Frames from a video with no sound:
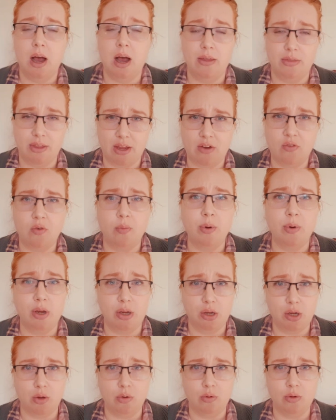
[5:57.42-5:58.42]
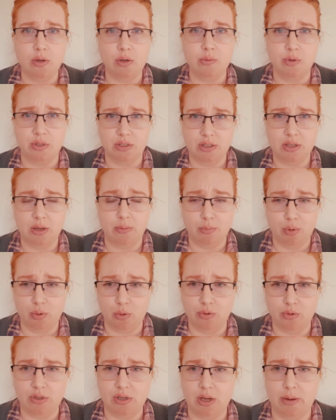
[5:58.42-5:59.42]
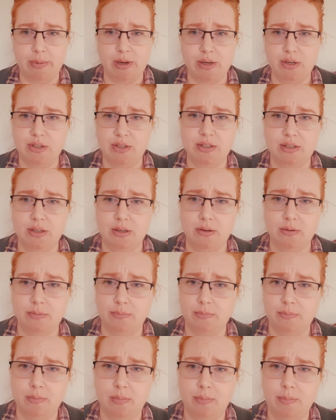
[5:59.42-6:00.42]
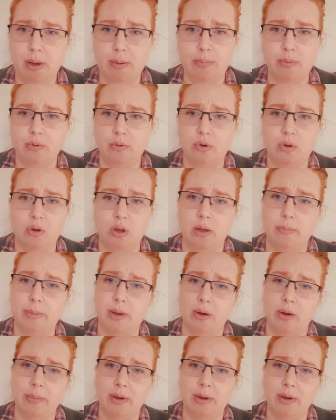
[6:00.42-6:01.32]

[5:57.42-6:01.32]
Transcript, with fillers: I think everybody knew this was important. I mean, just the people knocking about.